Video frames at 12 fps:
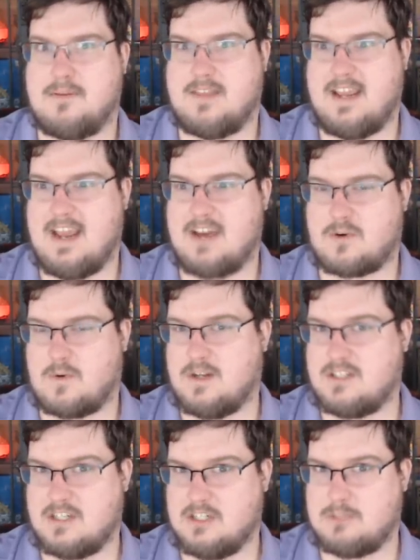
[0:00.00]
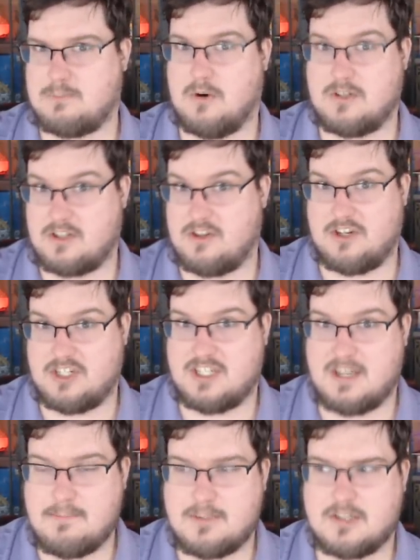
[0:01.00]
they had Greenskin spores on their
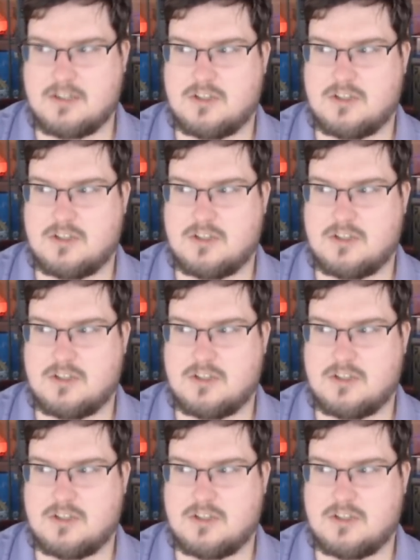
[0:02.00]
ships,